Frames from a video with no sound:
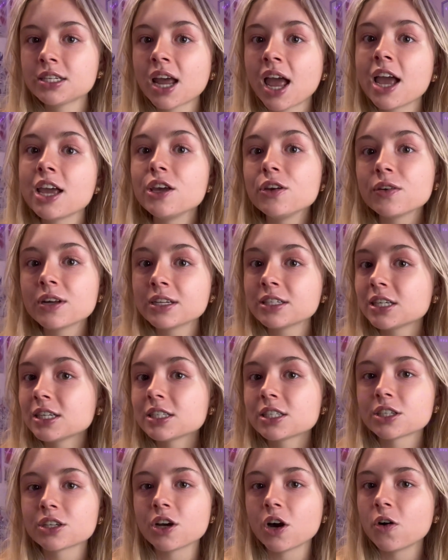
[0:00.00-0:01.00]
you can
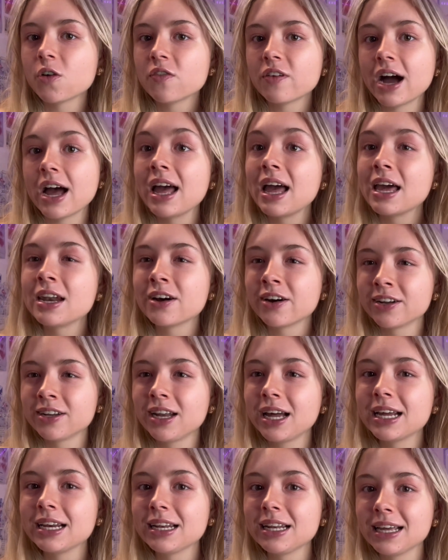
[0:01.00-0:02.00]
just go via an
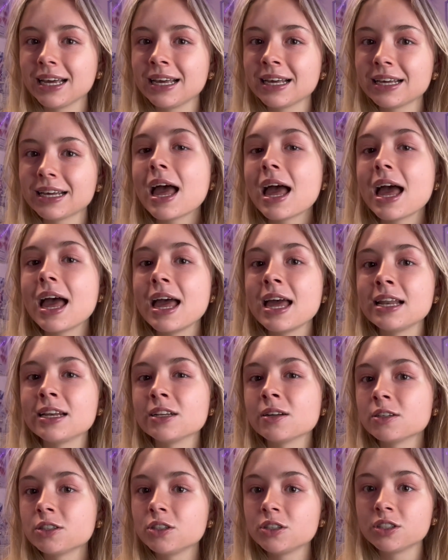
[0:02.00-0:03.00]
online link
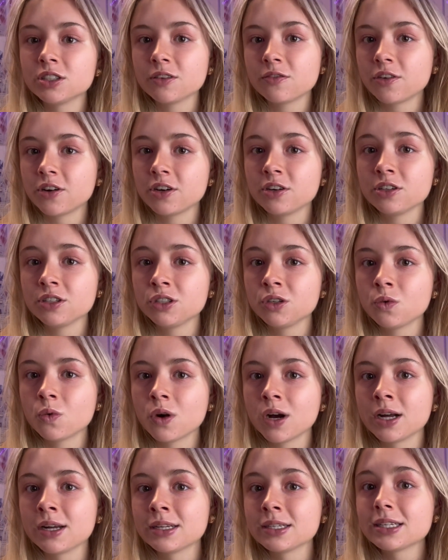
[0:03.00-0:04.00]
and choose the photos you
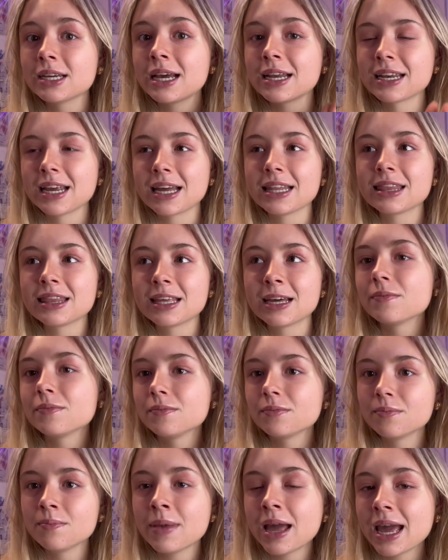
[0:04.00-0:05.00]
want and get them
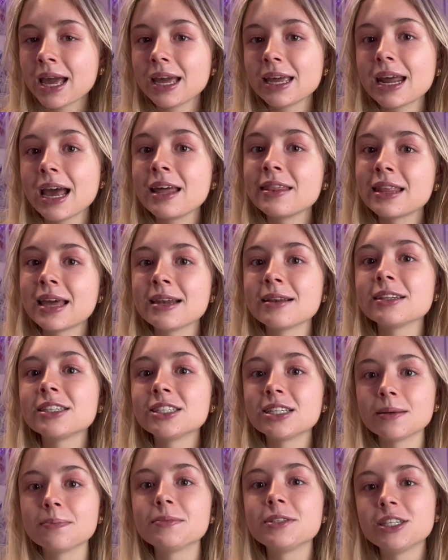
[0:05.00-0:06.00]
made and then
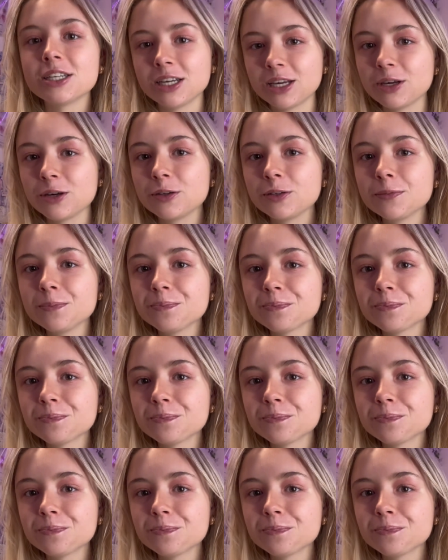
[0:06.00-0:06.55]
shipped to you.